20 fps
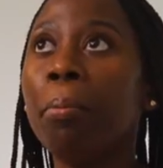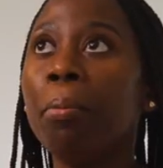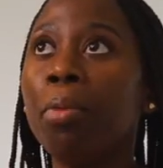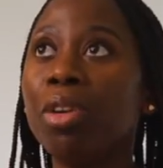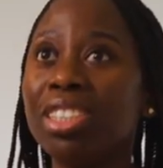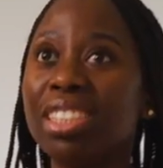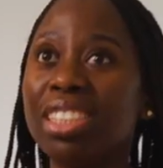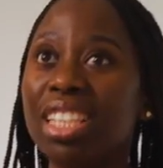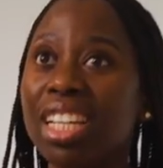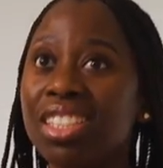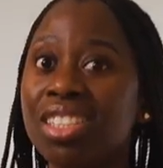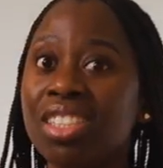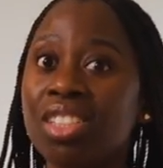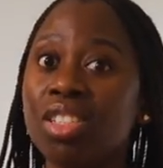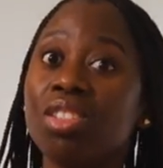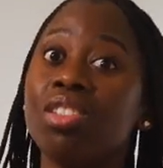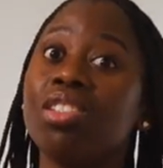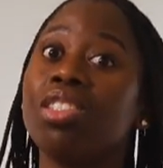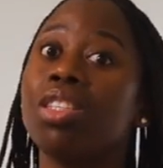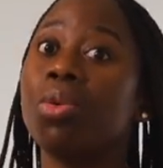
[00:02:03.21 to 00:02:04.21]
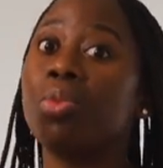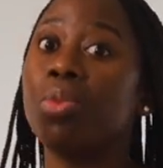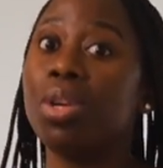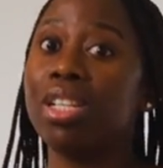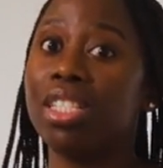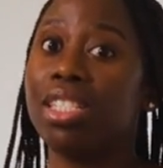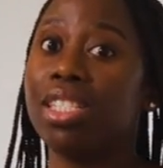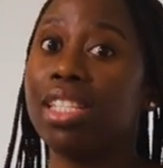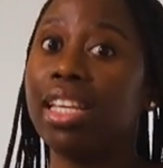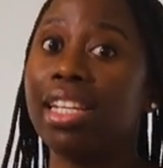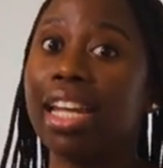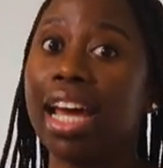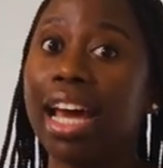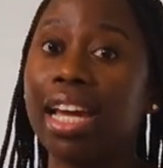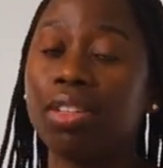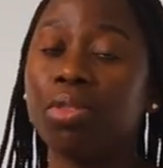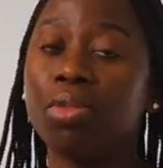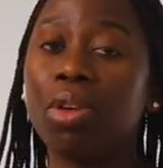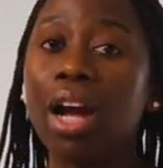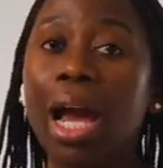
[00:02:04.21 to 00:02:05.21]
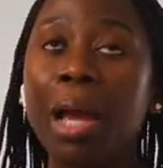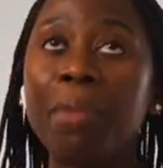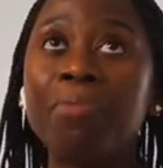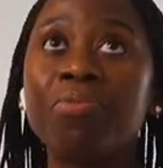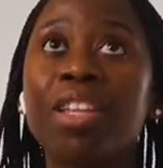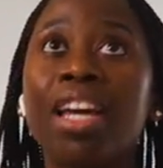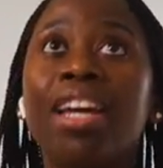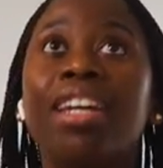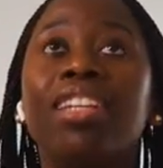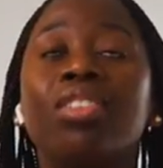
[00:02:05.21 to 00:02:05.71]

Monday, Tuesday, Wednesday night, right?